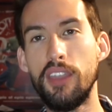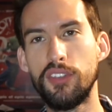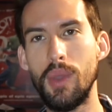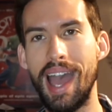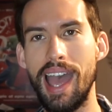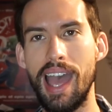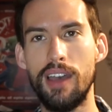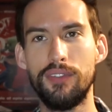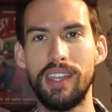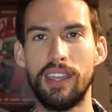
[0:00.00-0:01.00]
If you
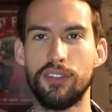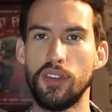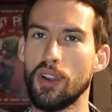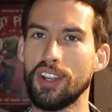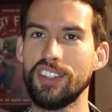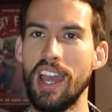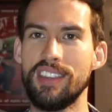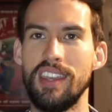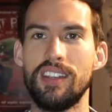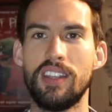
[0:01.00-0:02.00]
have, if you're
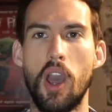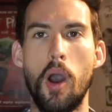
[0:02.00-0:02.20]
excited,